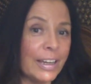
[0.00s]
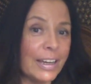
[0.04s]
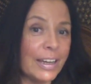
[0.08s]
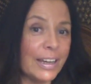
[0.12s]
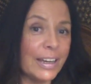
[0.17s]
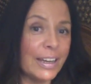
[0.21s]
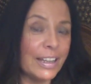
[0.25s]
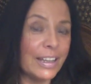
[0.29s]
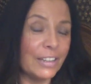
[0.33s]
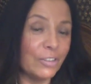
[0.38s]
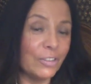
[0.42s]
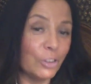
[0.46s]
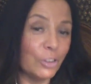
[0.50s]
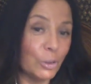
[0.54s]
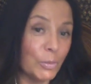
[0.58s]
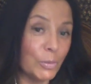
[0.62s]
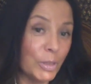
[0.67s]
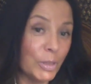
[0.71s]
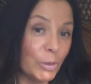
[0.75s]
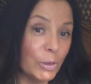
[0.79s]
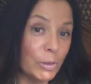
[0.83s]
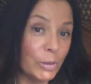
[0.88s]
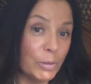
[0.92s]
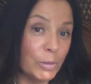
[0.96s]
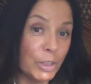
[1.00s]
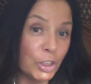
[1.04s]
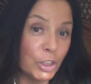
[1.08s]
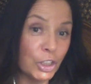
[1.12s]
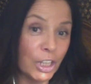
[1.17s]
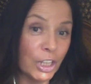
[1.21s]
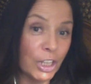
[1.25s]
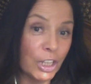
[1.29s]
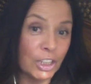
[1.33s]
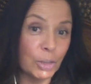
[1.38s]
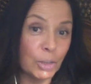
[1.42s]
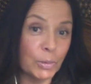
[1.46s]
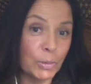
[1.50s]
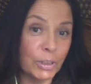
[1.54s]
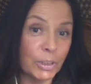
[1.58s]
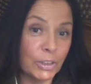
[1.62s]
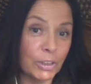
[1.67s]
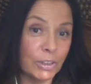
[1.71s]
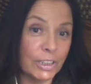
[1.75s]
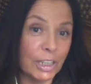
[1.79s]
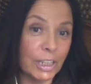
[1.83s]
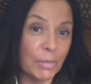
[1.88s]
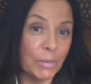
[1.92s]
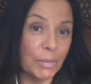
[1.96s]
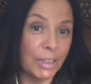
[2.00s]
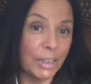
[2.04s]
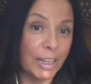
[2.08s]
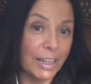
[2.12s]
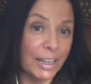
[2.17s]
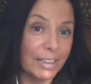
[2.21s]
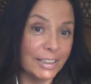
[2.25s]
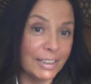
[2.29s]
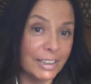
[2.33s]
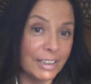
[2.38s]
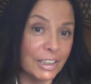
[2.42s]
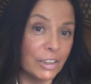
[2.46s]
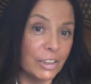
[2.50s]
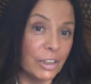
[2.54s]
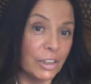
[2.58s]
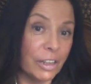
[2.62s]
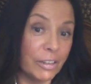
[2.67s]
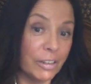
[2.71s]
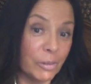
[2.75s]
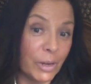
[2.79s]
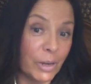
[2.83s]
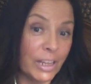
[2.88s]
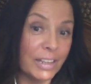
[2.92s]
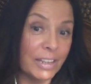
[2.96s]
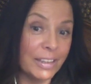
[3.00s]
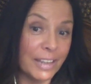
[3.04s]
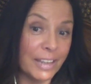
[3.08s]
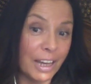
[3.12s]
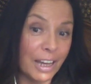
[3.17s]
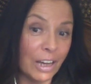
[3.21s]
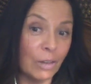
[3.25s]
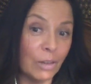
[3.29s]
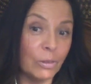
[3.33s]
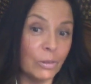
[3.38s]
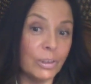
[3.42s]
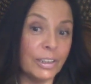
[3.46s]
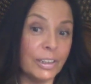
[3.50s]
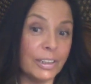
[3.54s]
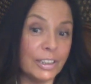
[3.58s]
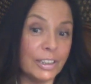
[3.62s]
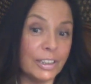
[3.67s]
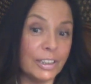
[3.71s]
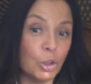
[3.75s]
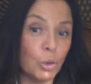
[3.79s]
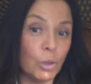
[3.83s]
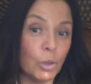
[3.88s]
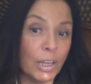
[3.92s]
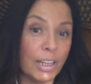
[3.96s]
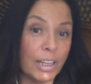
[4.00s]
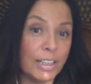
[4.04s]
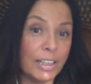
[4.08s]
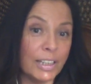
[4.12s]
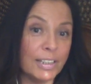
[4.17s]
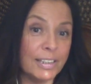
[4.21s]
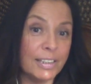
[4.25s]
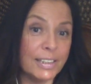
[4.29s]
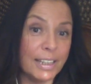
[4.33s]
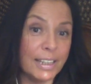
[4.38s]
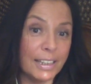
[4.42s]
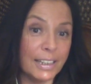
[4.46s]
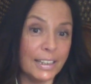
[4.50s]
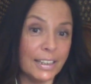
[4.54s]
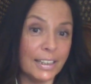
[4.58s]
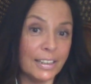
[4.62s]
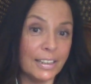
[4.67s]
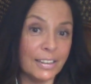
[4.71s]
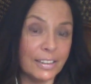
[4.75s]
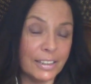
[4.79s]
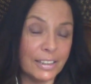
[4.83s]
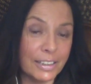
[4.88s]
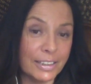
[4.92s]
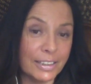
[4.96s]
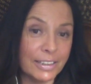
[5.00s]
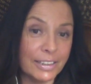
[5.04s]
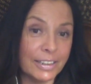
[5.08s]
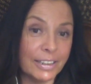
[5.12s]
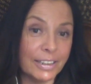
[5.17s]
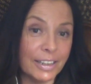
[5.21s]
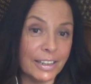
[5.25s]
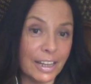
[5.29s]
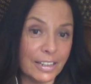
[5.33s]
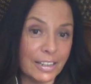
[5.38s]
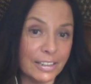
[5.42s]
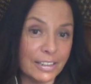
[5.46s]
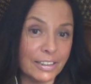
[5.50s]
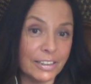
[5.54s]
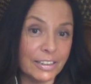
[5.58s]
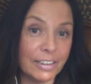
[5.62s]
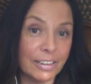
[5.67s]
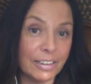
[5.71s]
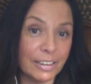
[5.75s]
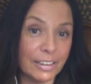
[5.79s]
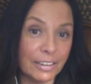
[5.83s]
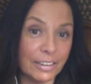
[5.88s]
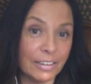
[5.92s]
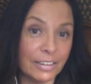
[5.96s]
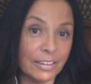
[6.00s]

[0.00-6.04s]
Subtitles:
and for me will be changed because I'm a Cancer, and right now the July 2nd is the Cancer